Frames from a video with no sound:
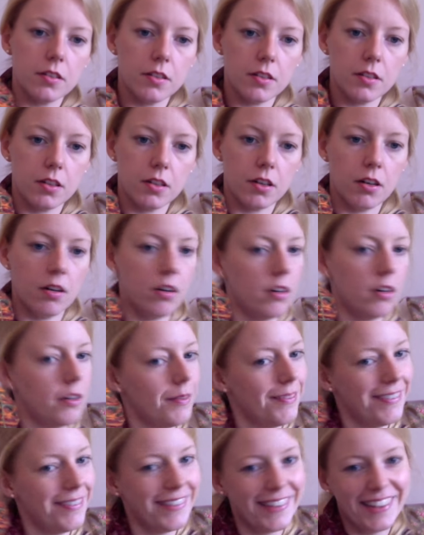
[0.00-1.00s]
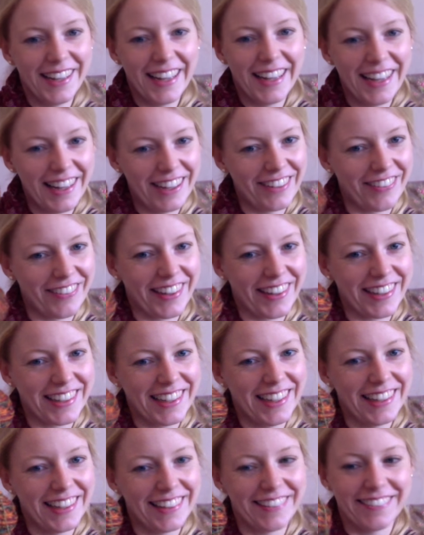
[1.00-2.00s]
Oh, I love that
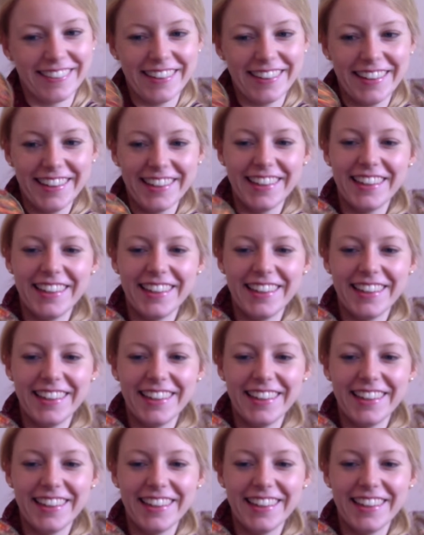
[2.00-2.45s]
colorway.